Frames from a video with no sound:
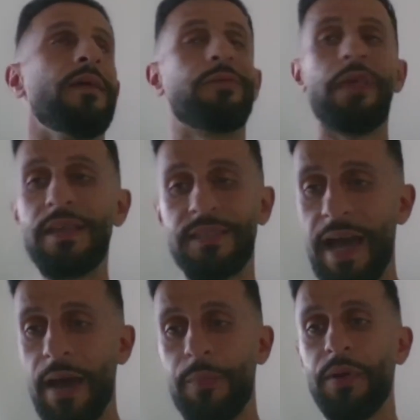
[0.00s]
Things
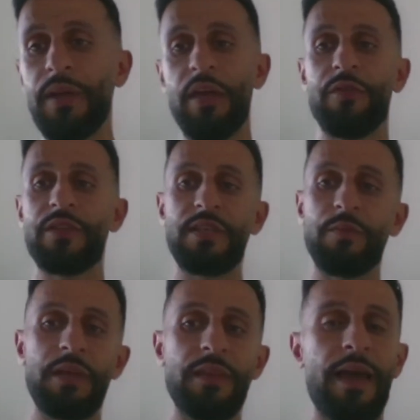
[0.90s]
happen if it's
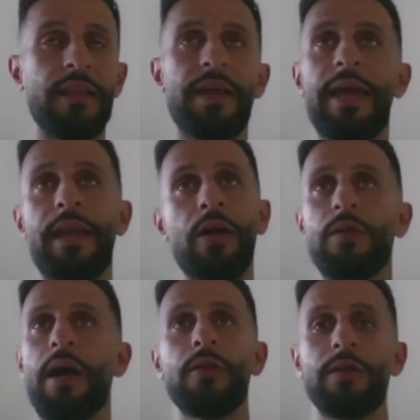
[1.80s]
something that like, and
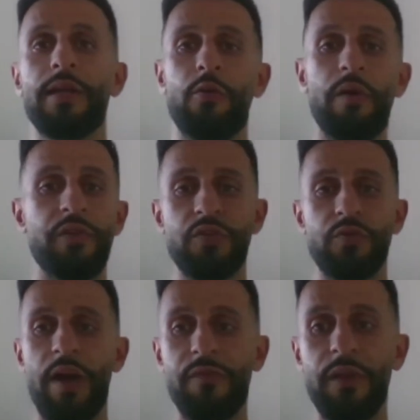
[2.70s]
I'll let whoever's
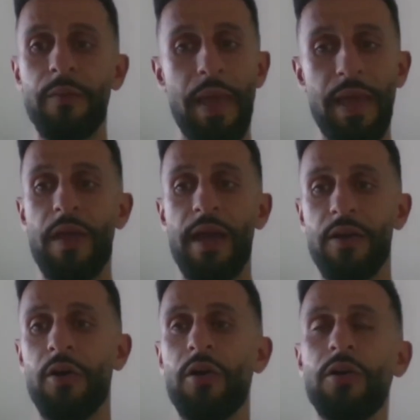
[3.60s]
reffing make that
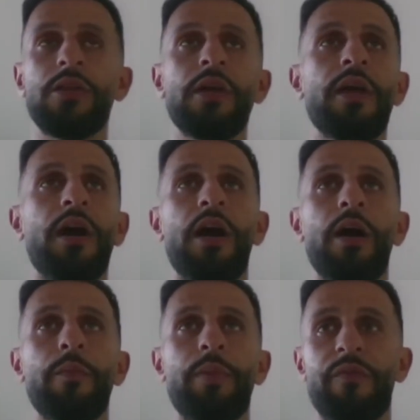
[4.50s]
call.
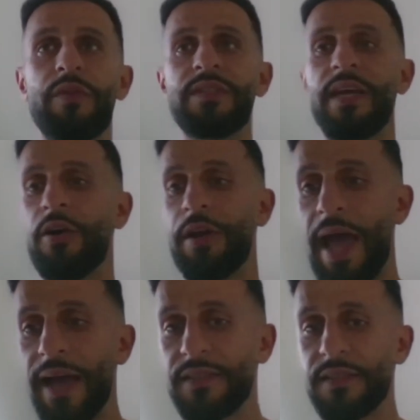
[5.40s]
But if it's like on
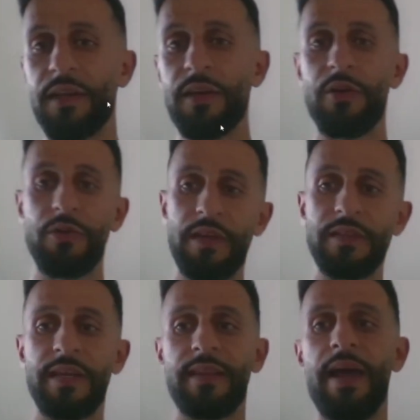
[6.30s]
accident or things
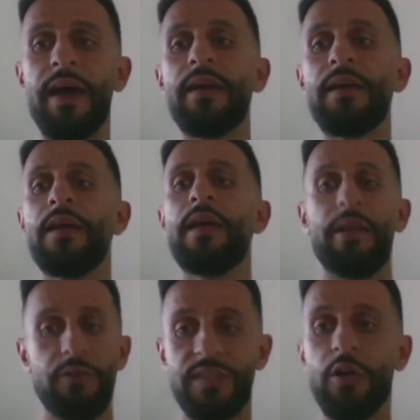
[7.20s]
like that,
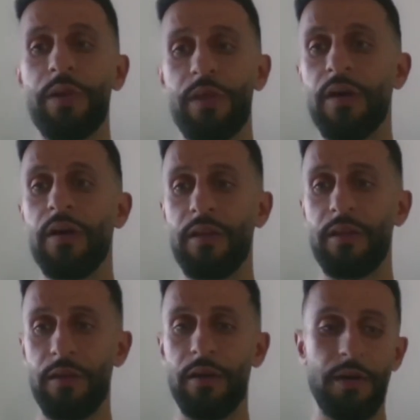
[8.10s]
it'll still be
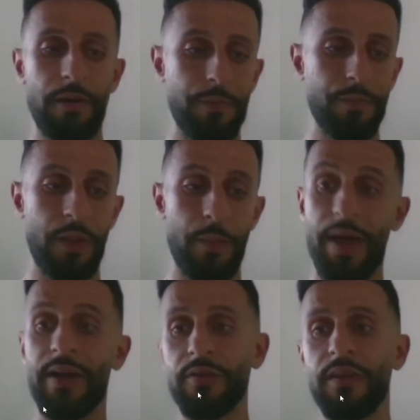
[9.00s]
the
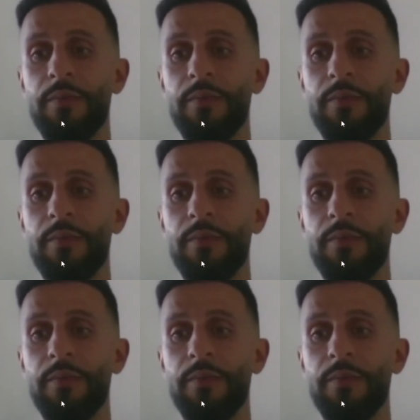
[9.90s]
penalty,